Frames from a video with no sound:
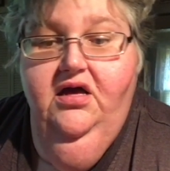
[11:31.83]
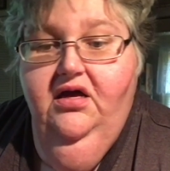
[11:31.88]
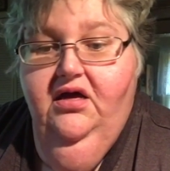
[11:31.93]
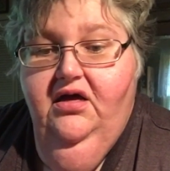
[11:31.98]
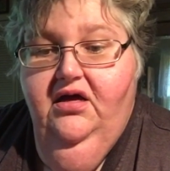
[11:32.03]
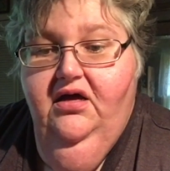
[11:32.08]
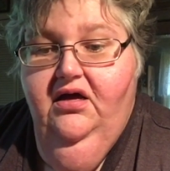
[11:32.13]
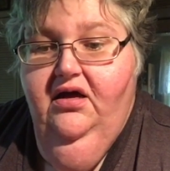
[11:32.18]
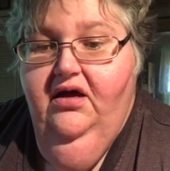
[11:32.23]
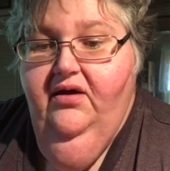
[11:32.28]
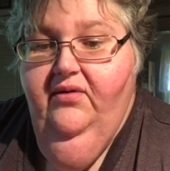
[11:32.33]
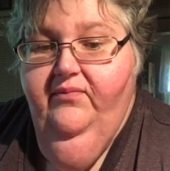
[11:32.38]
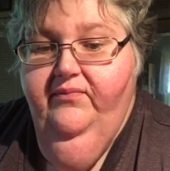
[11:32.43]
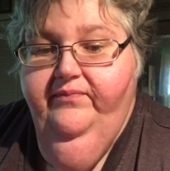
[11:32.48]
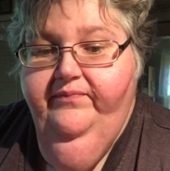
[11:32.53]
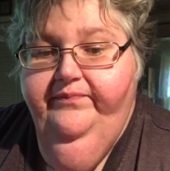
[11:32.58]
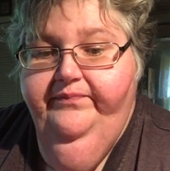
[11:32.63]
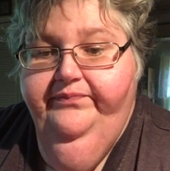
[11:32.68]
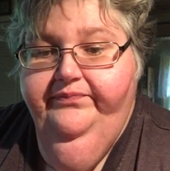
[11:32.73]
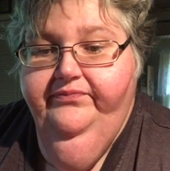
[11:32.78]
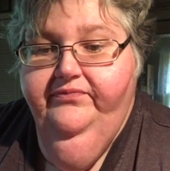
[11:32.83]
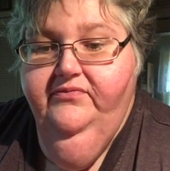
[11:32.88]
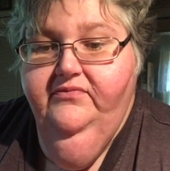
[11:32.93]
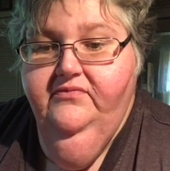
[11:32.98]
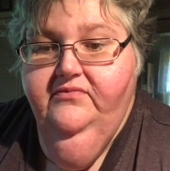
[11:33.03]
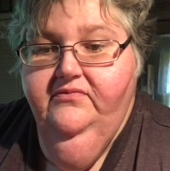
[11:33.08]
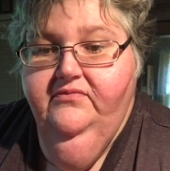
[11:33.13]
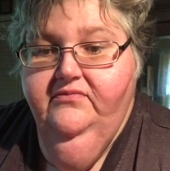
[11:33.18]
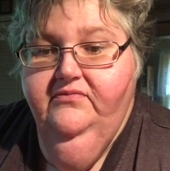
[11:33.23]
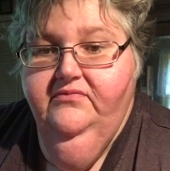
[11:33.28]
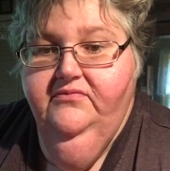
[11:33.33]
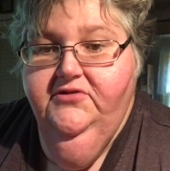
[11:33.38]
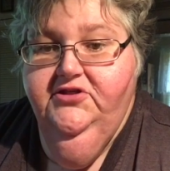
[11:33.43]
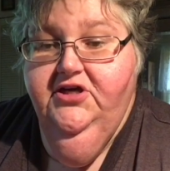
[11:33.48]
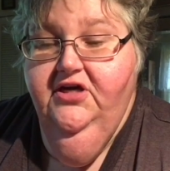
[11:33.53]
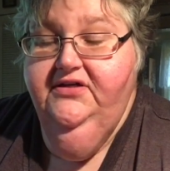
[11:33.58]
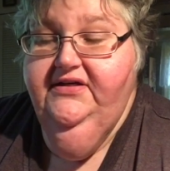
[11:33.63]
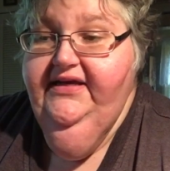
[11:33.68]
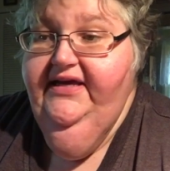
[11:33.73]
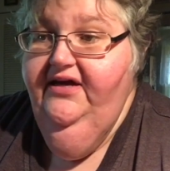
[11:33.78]
Um,
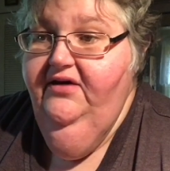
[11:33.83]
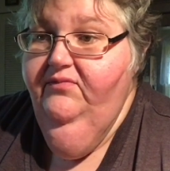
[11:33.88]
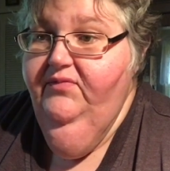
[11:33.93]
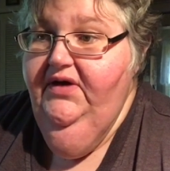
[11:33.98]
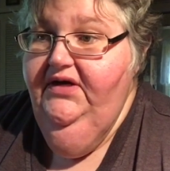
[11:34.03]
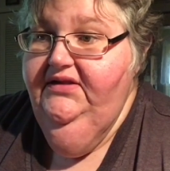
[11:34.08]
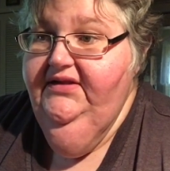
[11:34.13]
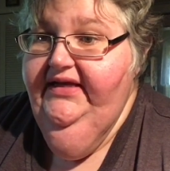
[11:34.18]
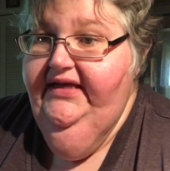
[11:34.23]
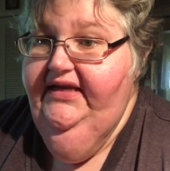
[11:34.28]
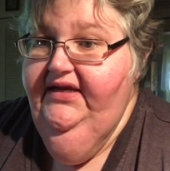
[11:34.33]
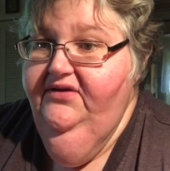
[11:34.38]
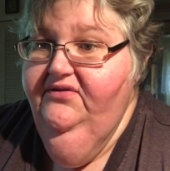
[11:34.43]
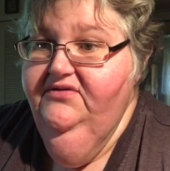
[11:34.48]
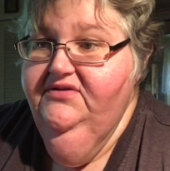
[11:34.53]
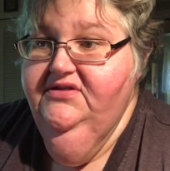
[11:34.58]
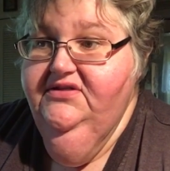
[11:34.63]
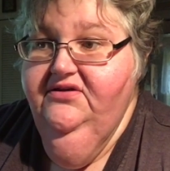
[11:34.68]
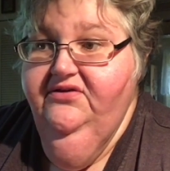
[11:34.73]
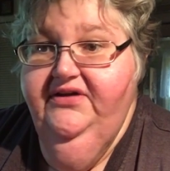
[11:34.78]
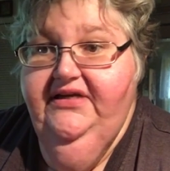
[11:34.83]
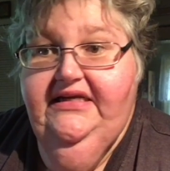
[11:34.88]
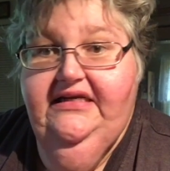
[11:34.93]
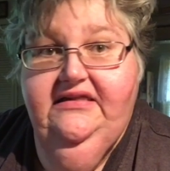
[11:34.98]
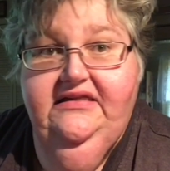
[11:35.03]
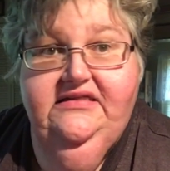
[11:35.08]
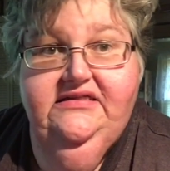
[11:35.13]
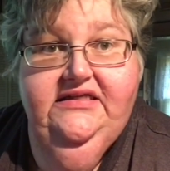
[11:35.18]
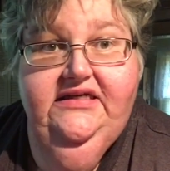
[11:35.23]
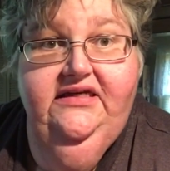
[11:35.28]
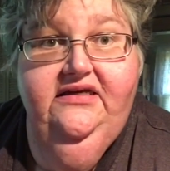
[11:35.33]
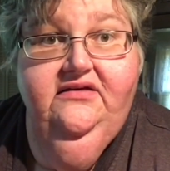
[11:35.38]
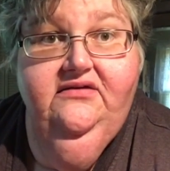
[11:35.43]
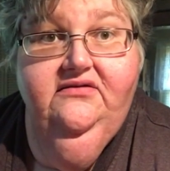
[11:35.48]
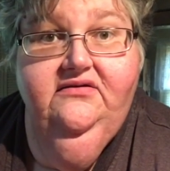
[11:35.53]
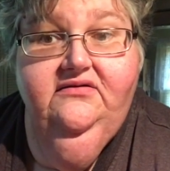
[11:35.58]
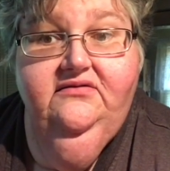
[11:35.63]
talked to Gail Bug Lady, who's still getting Lizzie.